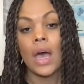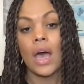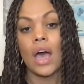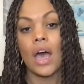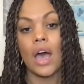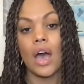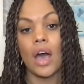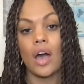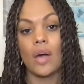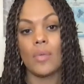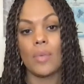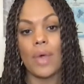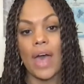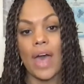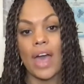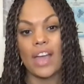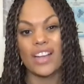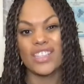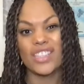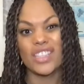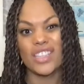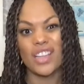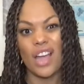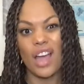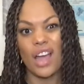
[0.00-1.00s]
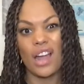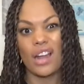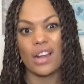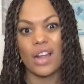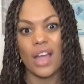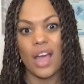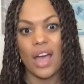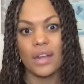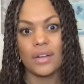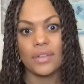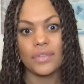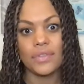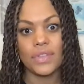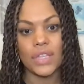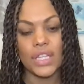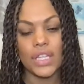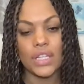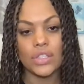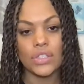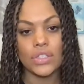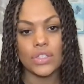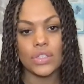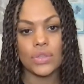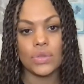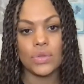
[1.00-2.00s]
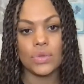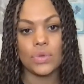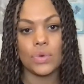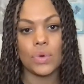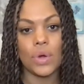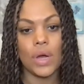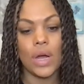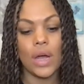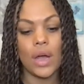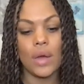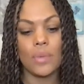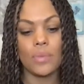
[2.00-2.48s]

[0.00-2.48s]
actually are kind of linked to